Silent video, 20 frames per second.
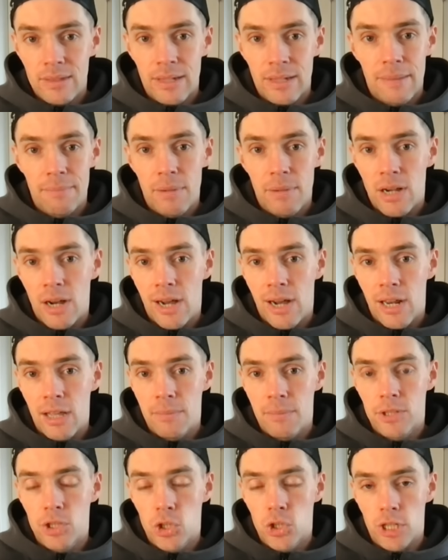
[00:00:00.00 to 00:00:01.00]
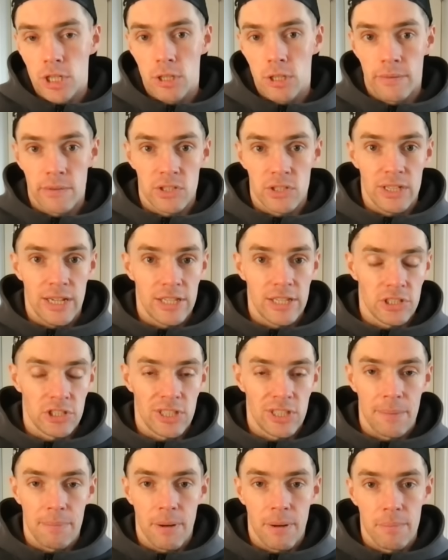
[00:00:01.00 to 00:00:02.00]
in Mikhailo Mudryk, who obviously needs to
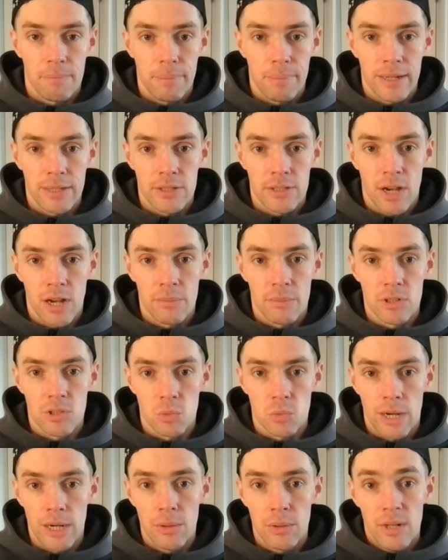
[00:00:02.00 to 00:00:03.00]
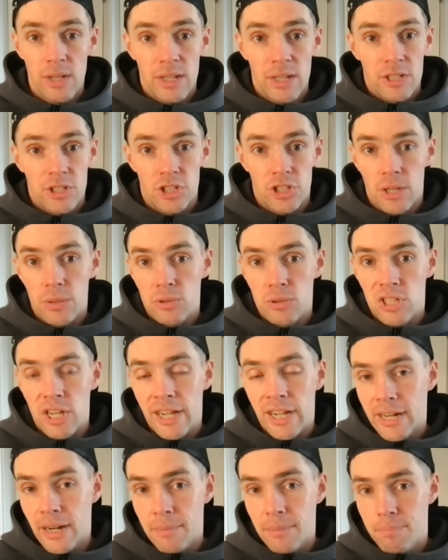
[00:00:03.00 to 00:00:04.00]
step up big time as well, Chelsea
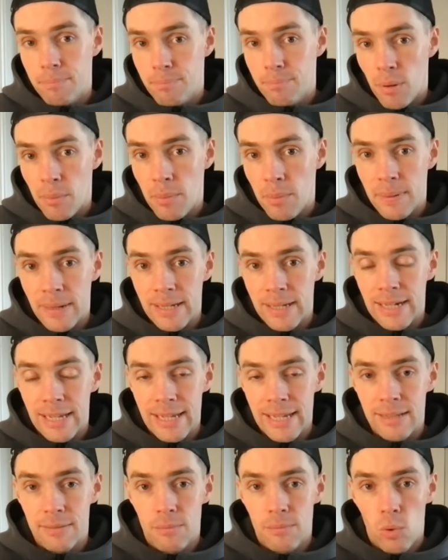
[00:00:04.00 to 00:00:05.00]
are going to probably lean